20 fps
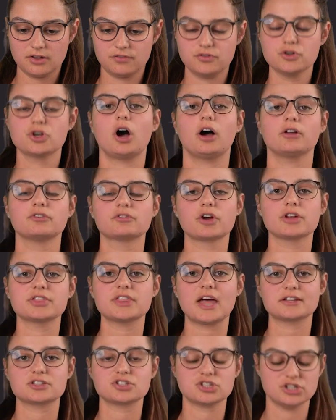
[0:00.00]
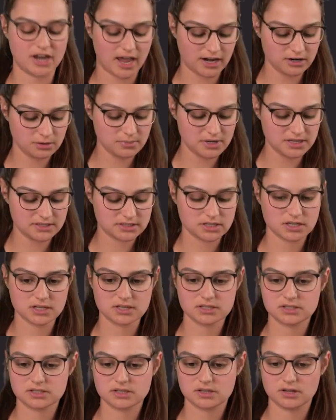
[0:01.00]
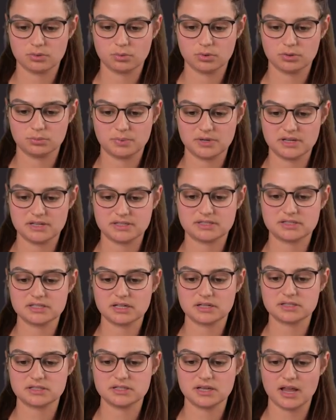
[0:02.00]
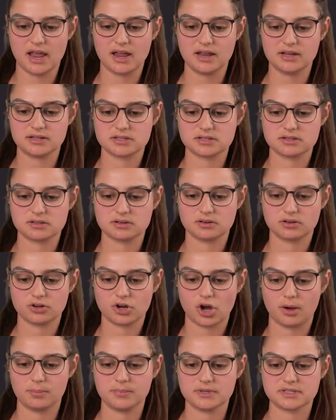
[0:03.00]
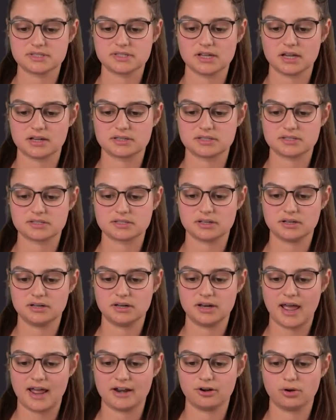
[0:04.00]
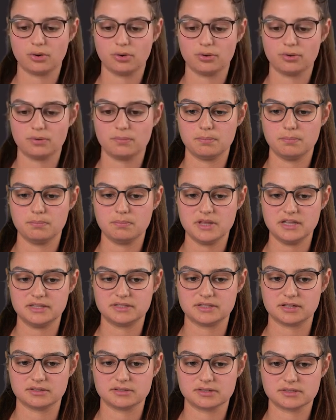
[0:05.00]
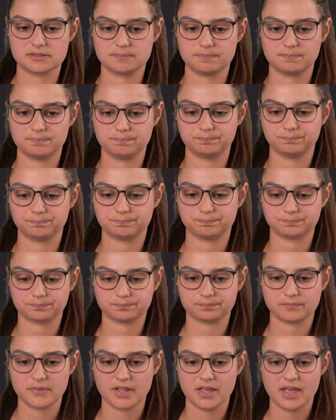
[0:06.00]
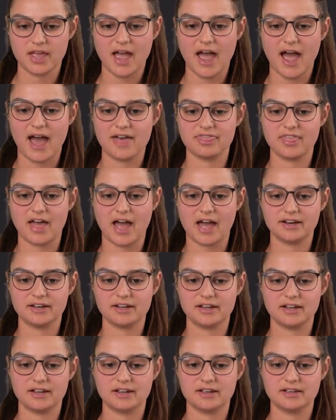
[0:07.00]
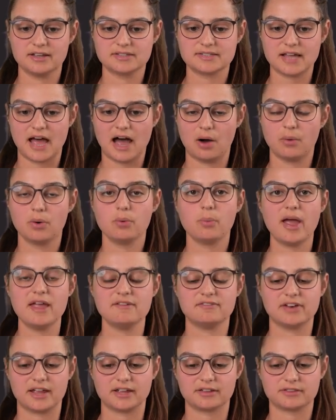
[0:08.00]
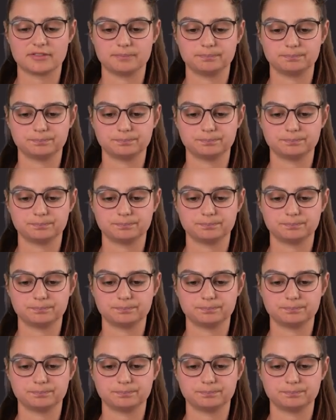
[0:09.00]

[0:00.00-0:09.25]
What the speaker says: If you convert that to nanometers, it would be 68,6 nanometers. And that is our wavelength.